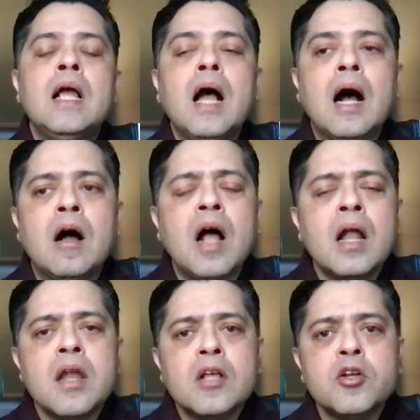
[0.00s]
Uh,
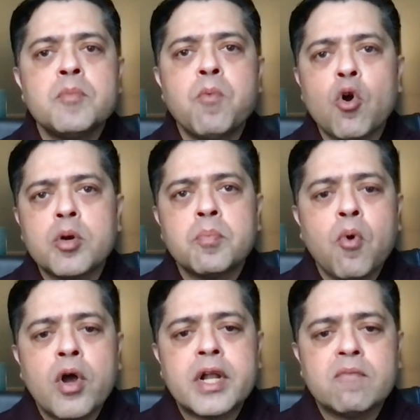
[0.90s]
another important
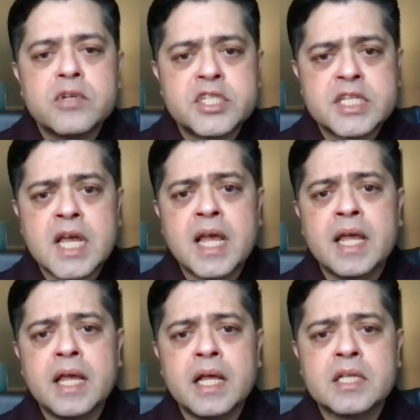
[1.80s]
point I would say
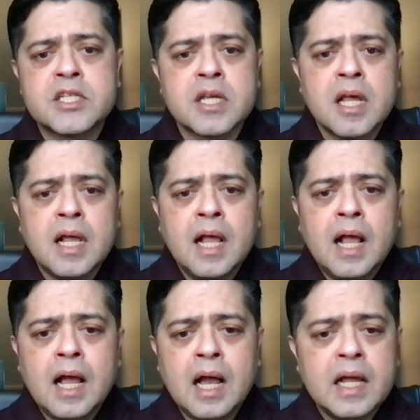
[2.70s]
is
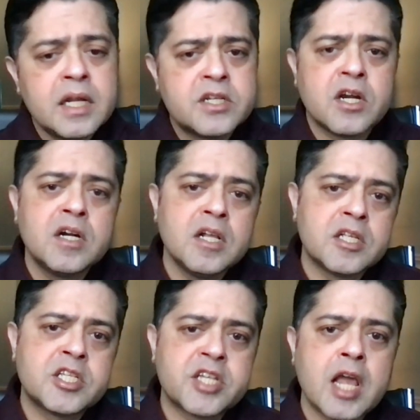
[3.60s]
uh, internal
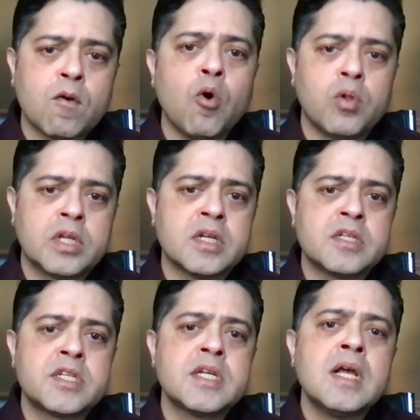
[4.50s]

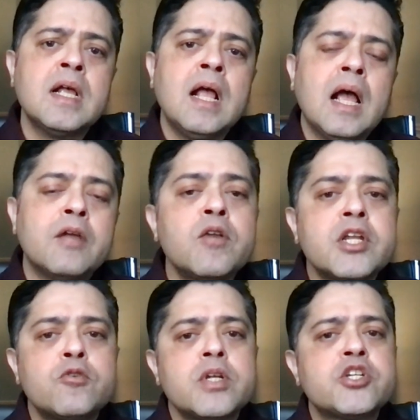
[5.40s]
stakeholders. You
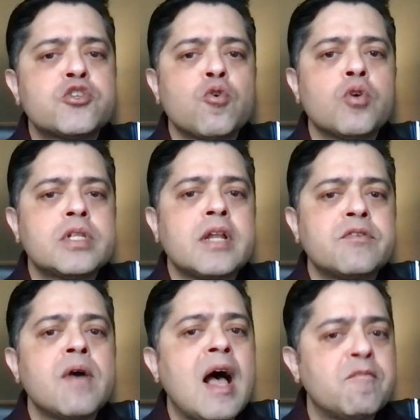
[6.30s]
need to ensure that
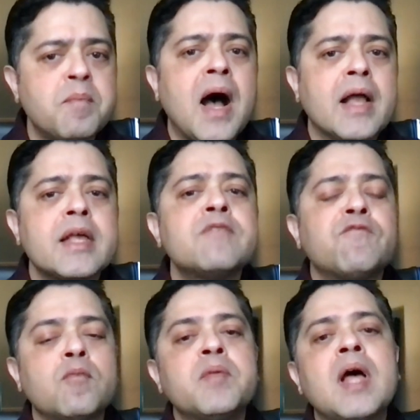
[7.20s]
you have buy-in
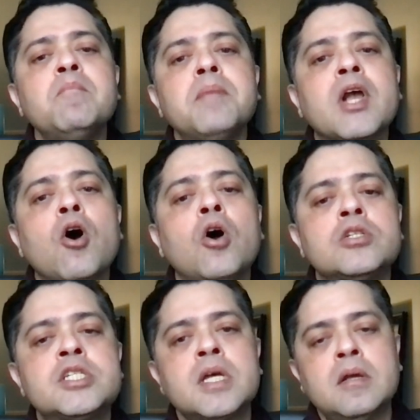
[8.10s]
from them
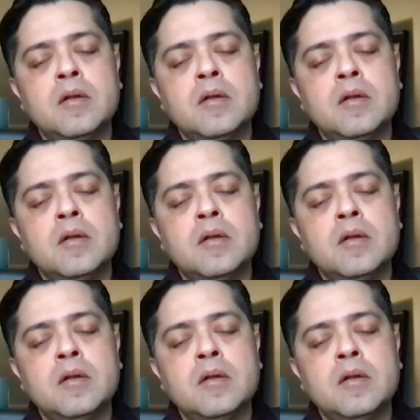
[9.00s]
because